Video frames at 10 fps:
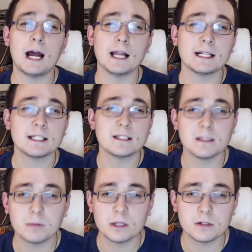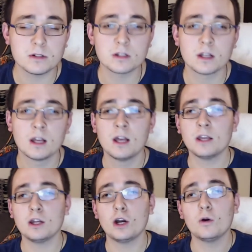I like to see pitchers,
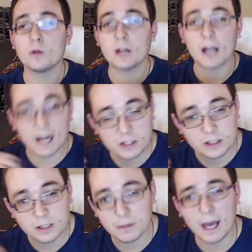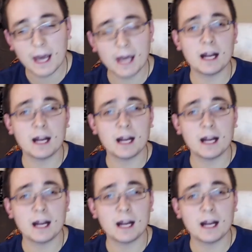you know, who can actually bat.